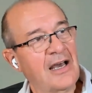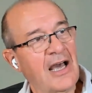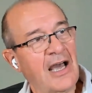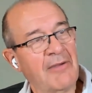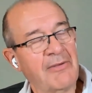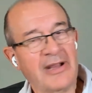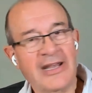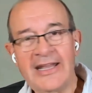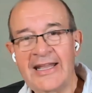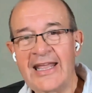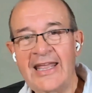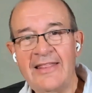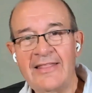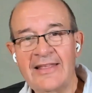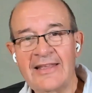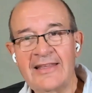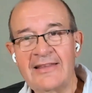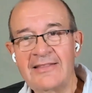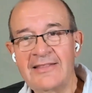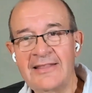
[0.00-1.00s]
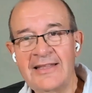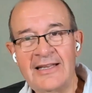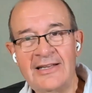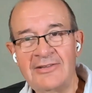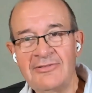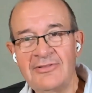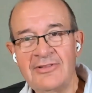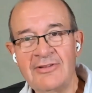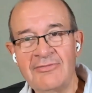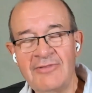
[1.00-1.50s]
I'm going to get the,
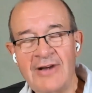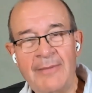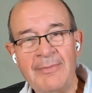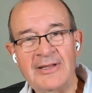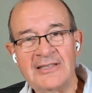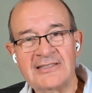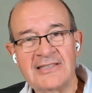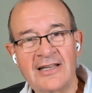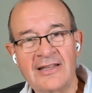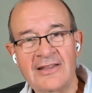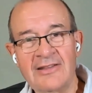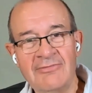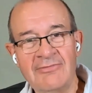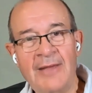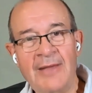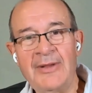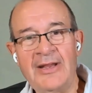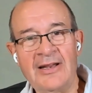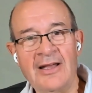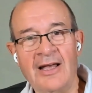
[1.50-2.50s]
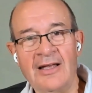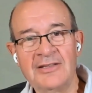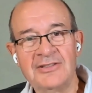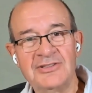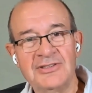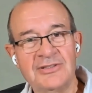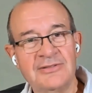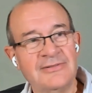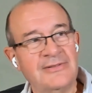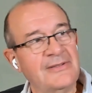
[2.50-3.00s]
these the rabbits out the rabbit
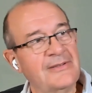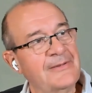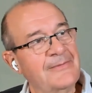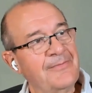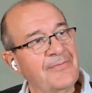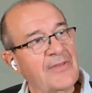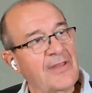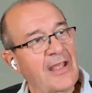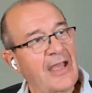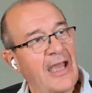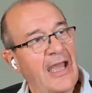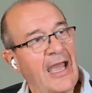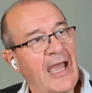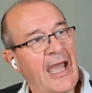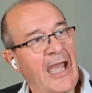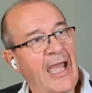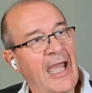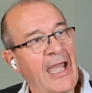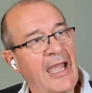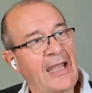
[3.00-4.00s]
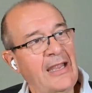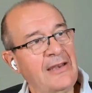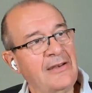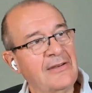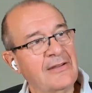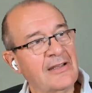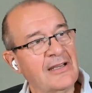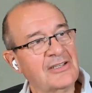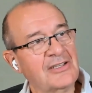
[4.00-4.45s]
hutch, and